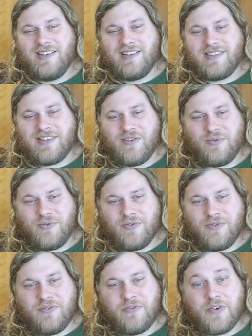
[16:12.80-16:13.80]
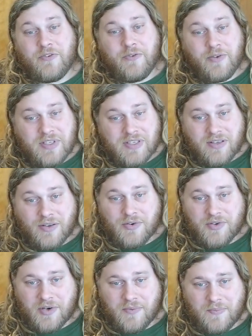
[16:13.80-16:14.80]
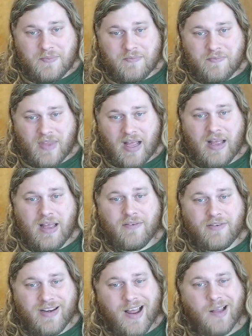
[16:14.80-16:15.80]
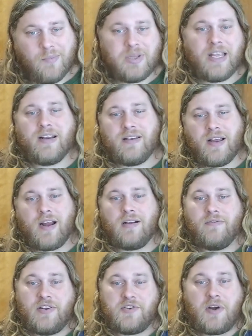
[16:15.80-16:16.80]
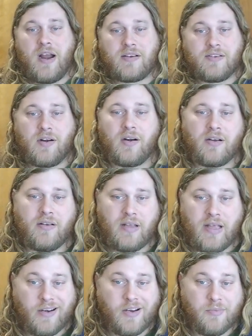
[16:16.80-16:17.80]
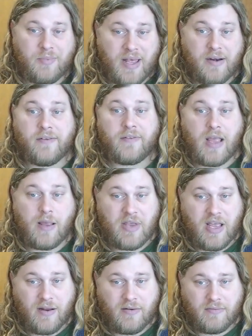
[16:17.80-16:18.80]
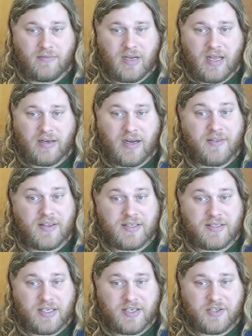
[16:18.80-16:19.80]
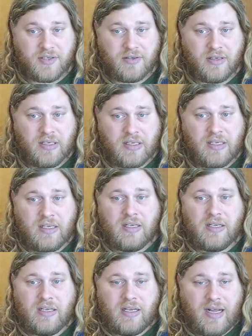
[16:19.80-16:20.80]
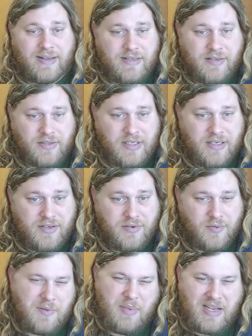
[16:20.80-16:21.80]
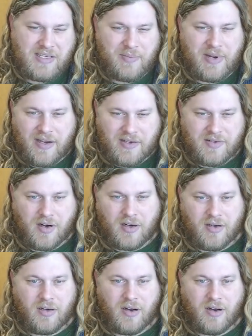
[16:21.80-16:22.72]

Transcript: So, for full disclosure, I have not played a Dire Avenger Exarch in a competitive game yet, not this edition. I still need to rebase my Exarch,